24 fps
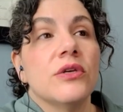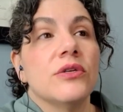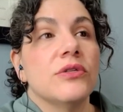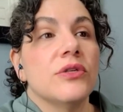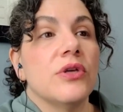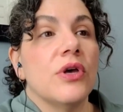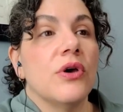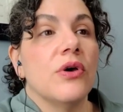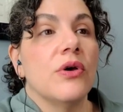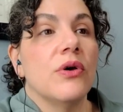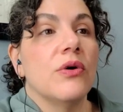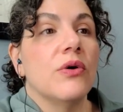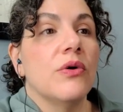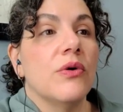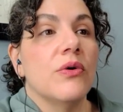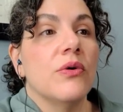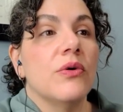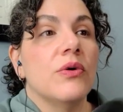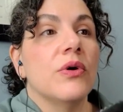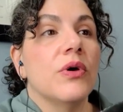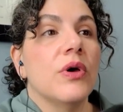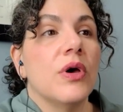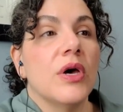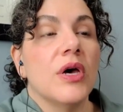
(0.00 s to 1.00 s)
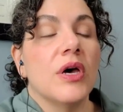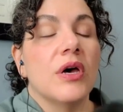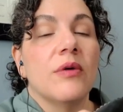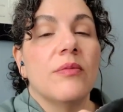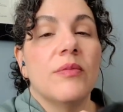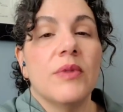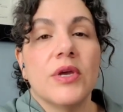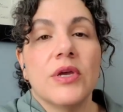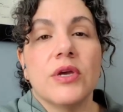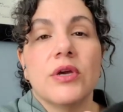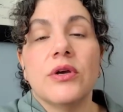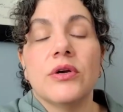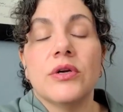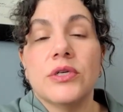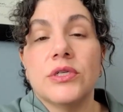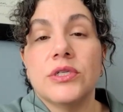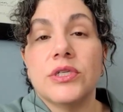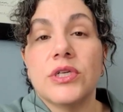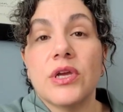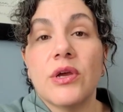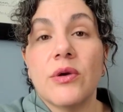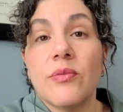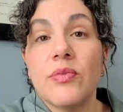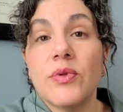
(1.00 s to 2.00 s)
So
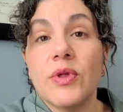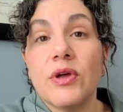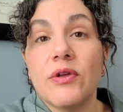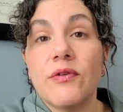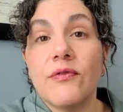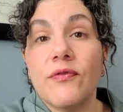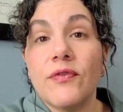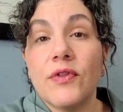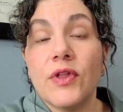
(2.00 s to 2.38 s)
encouraging blood